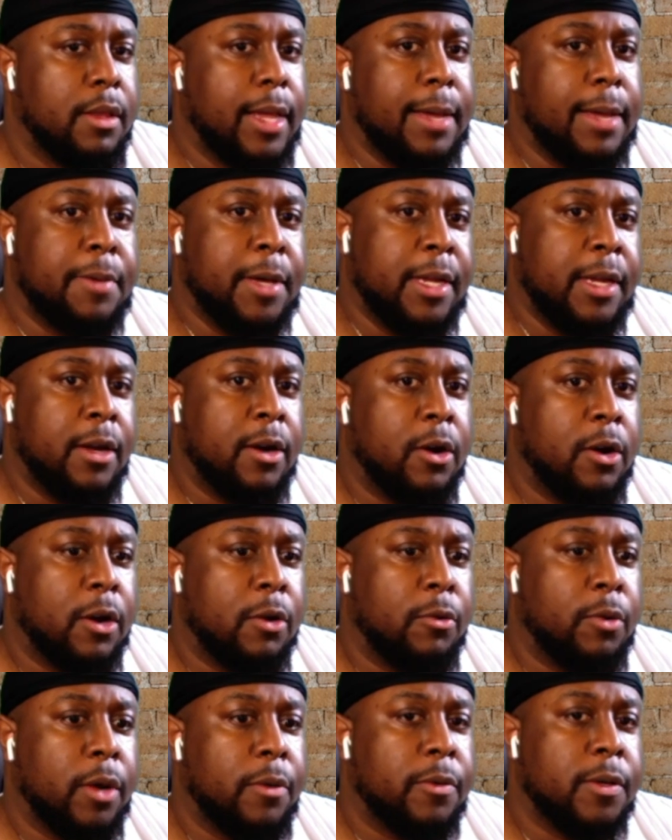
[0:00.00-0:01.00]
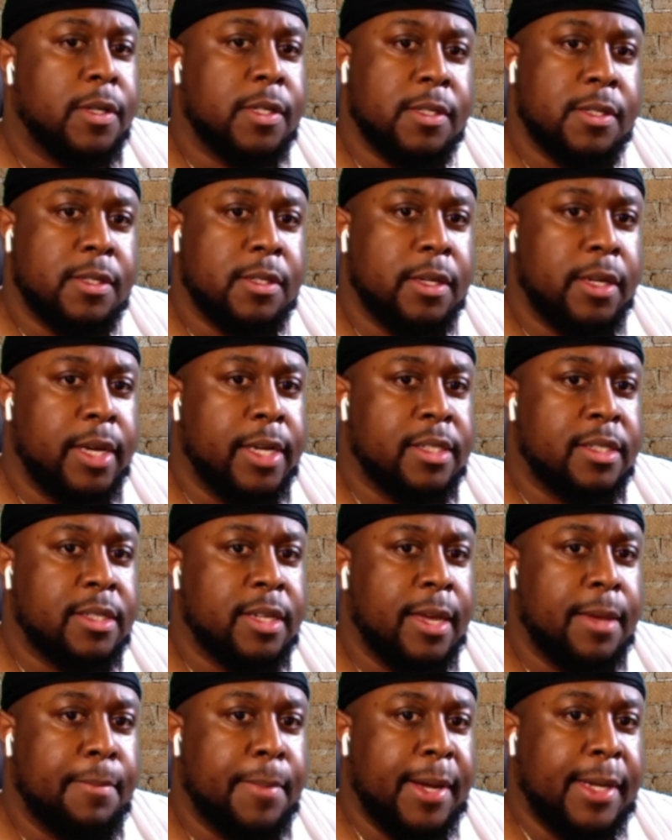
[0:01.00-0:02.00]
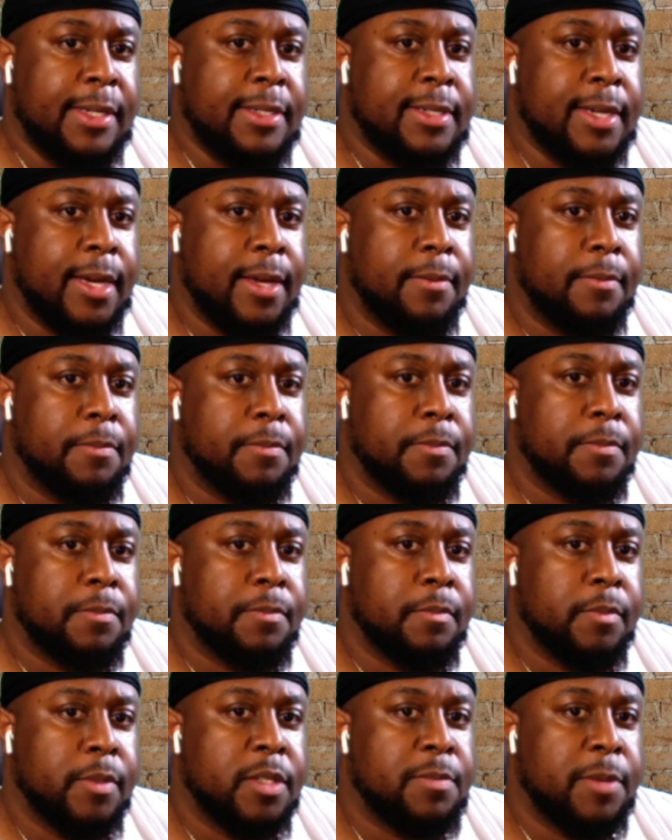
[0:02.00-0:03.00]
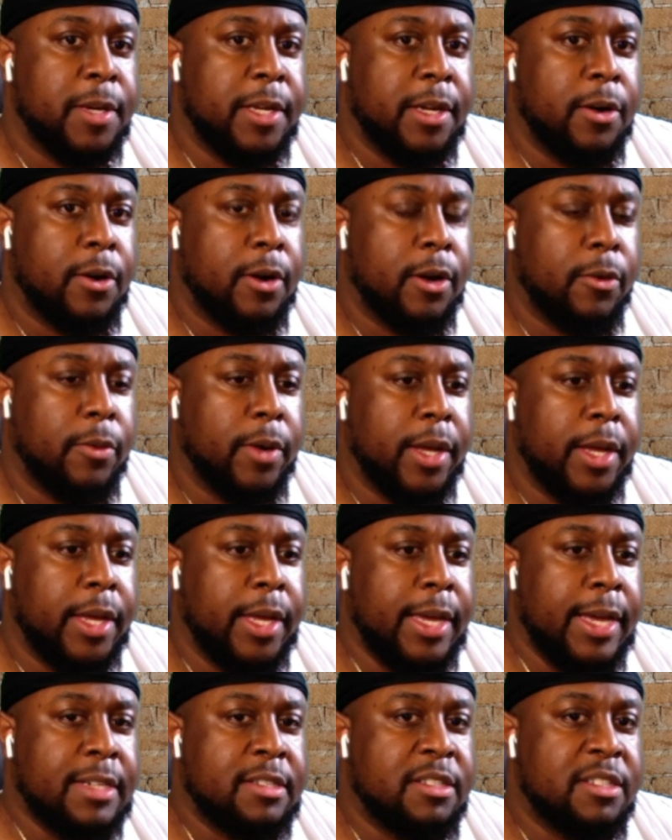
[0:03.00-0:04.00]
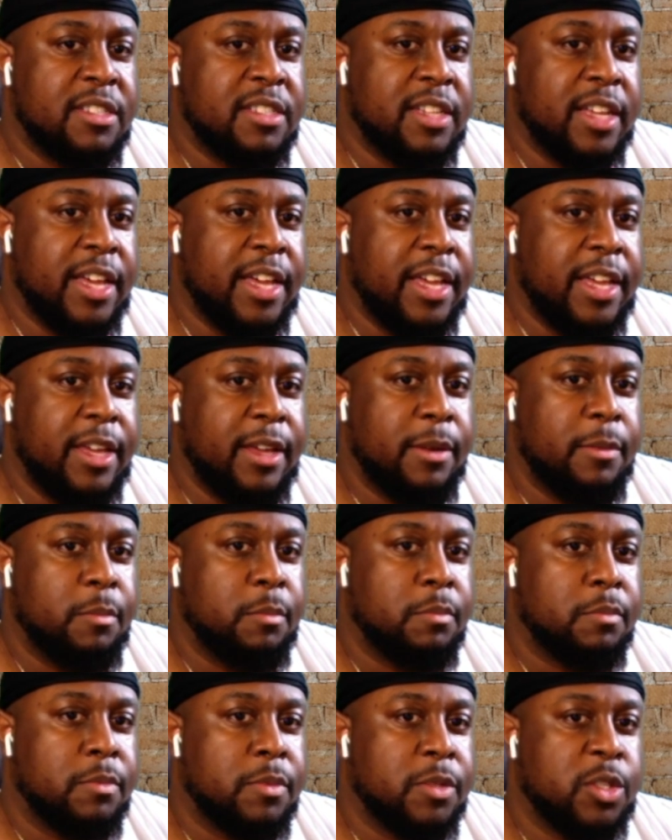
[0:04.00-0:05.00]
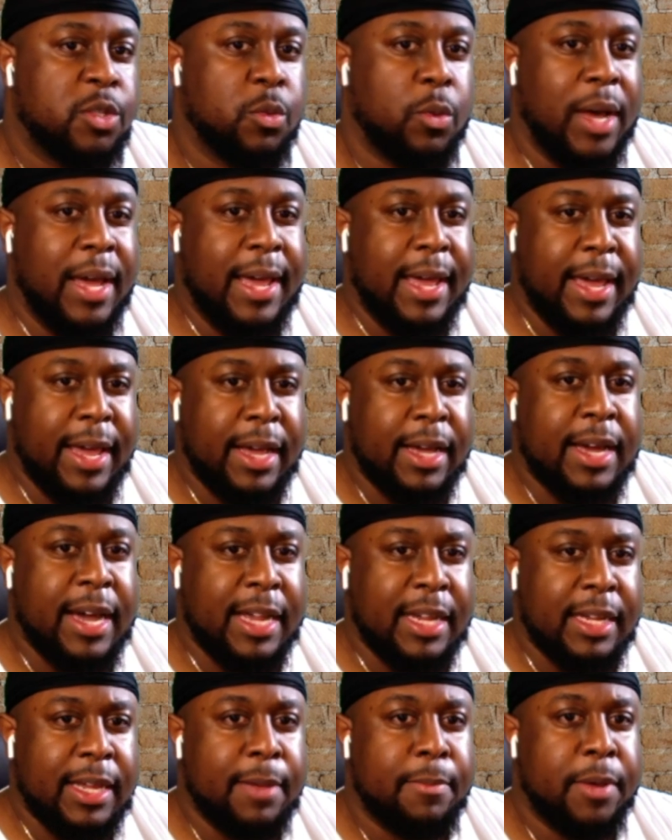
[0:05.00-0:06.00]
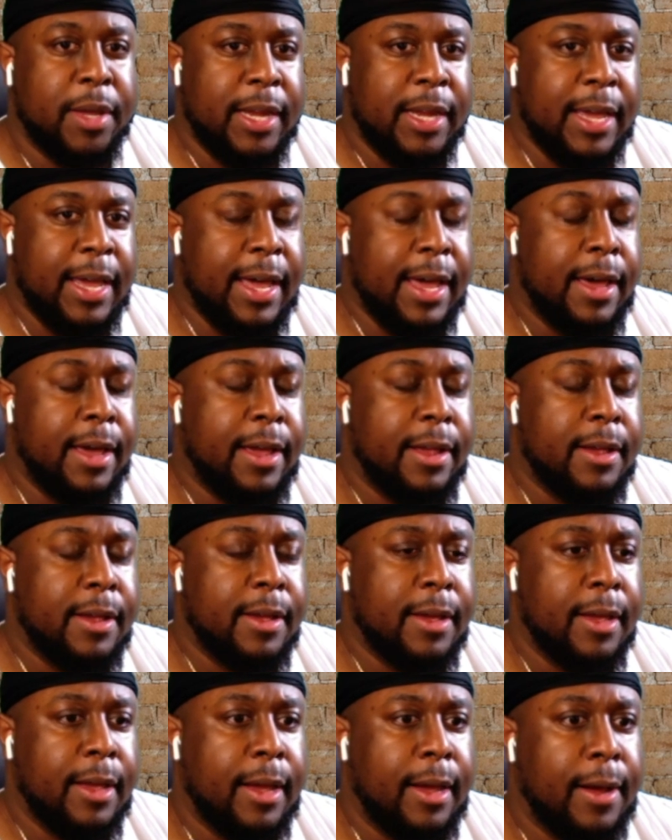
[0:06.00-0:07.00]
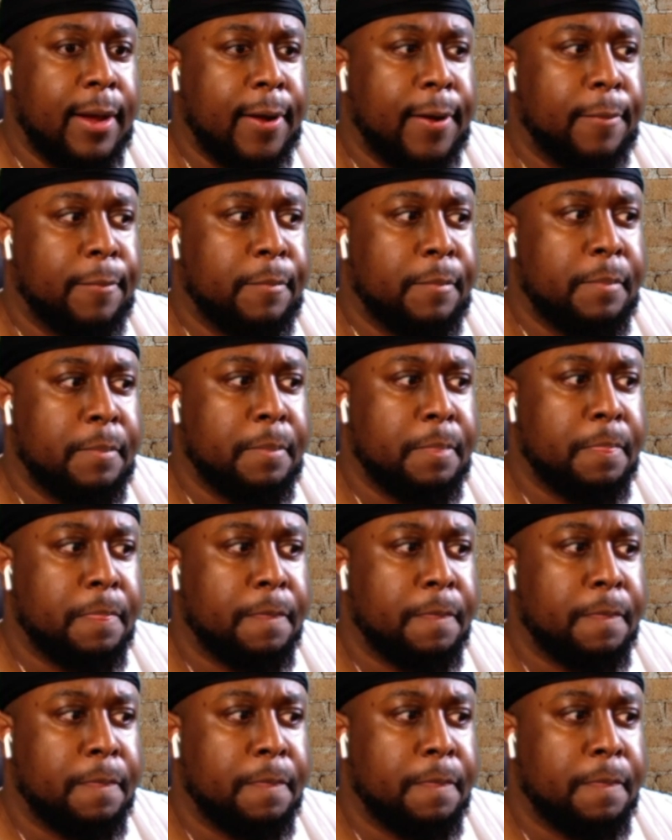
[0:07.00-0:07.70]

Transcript: like Penny Hardaway was. He has the same body type as Penny Hardaway. He has the same swag, kind of that Penny had. Um,